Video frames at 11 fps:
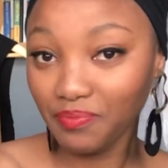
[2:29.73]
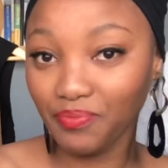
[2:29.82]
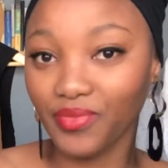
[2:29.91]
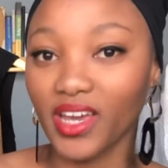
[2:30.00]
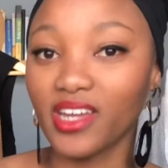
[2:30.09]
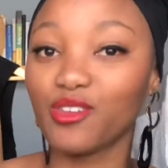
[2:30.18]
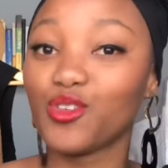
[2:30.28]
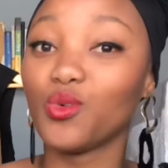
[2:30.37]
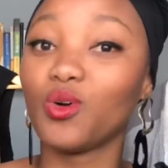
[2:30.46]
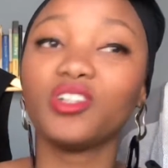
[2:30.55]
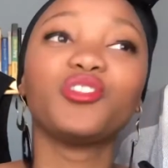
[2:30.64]
and if you
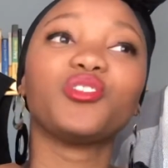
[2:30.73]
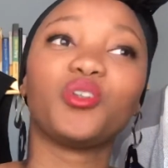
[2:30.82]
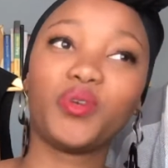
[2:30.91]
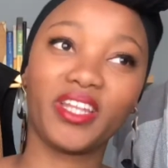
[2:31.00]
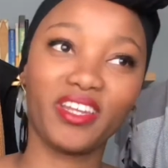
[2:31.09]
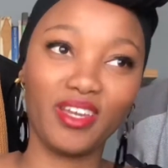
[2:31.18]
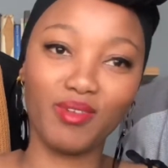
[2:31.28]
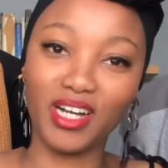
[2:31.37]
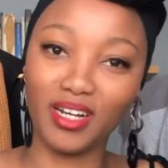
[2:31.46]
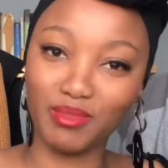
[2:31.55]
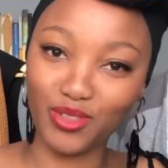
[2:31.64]
want to know where the name
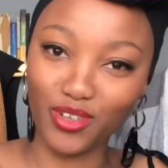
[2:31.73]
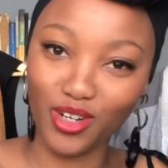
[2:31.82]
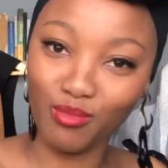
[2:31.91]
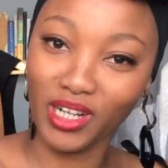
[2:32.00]
comes from,